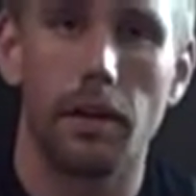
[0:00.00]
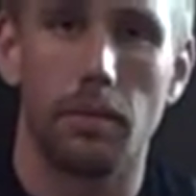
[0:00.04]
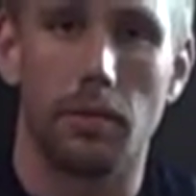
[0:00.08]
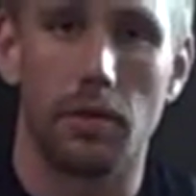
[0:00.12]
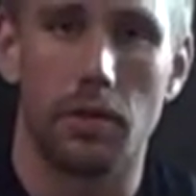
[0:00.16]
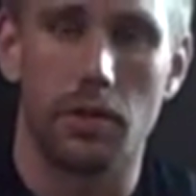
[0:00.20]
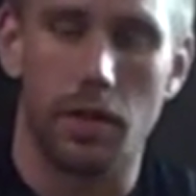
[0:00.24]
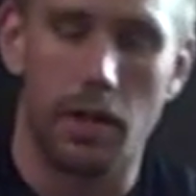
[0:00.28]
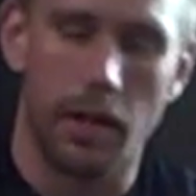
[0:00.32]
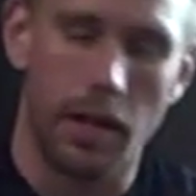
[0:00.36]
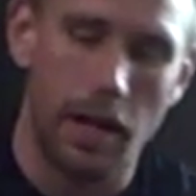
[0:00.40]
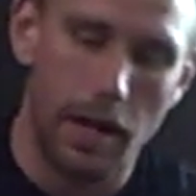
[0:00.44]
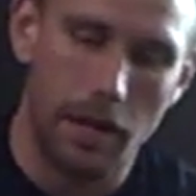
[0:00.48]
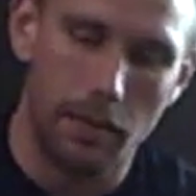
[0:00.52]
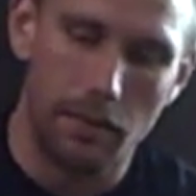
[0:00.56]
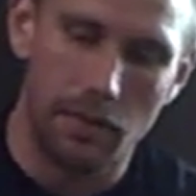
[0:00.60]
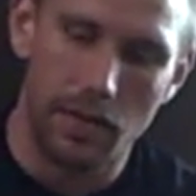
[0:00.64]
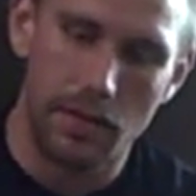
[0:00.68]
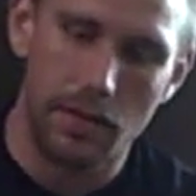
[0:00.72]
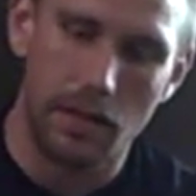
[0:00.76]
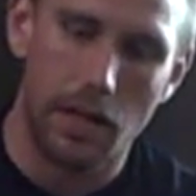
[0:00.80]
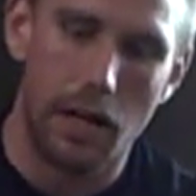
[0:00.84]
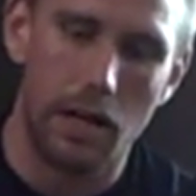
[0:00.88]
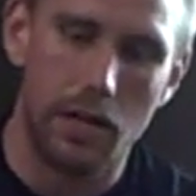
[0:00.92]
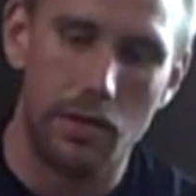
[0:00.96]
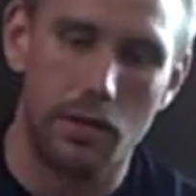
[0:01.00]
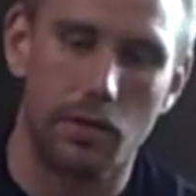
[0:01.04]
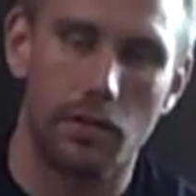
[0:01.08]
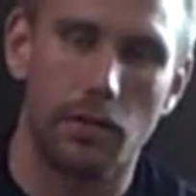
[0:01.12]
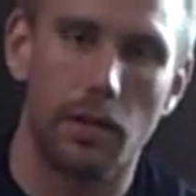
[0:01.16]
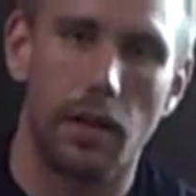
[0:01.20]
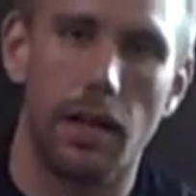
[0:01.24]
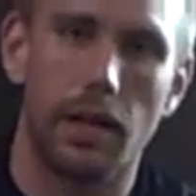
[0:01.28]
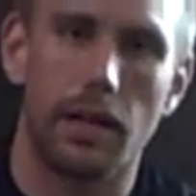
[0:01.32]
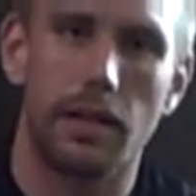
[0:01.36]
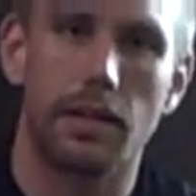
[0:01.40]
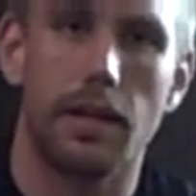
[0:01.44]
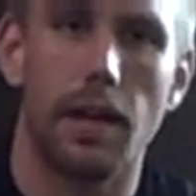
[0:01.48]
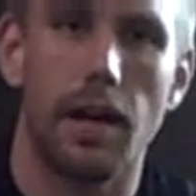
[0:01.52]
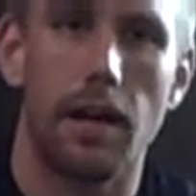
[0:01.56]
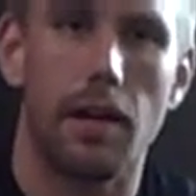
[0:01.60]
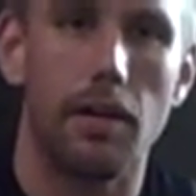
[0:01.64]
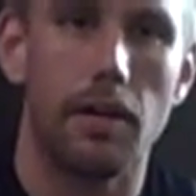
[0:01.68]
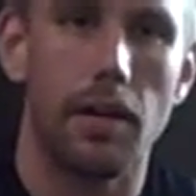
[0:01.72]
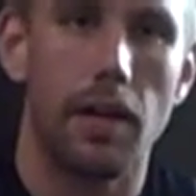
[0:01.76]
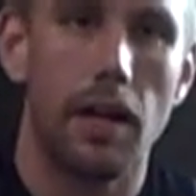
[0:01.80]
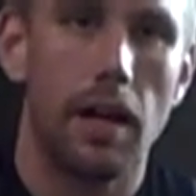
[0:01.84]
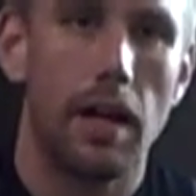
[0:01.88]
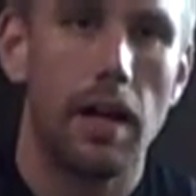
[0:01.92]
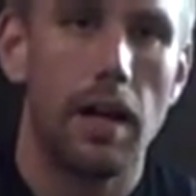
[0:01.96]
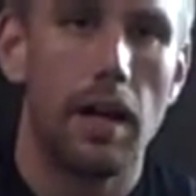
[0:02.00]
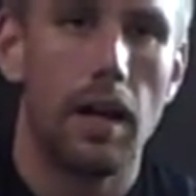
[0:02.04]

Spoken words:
I'm going to show you how to massage your legs out.